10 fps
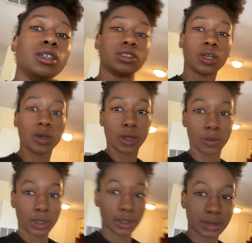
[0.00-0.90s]
So I
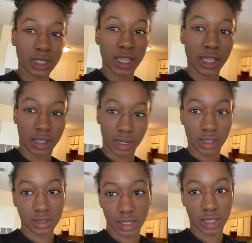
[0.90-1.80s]
woke up today and I
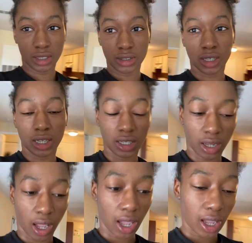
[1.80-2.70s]
decided that
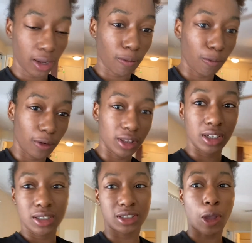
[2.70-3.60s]
I really
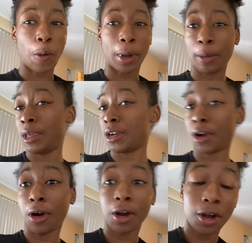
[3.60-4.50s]
need to go buy me a
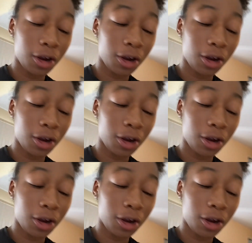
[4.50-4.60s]
car.